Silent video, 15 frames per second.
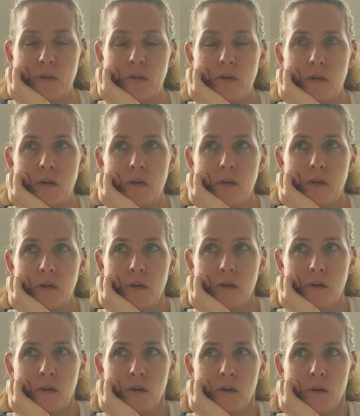
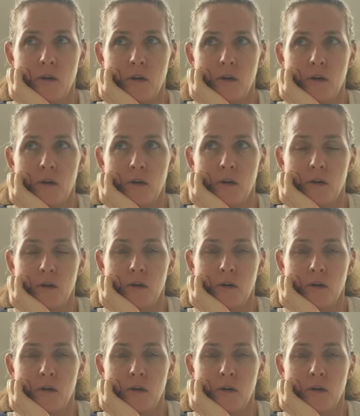Nothing is said.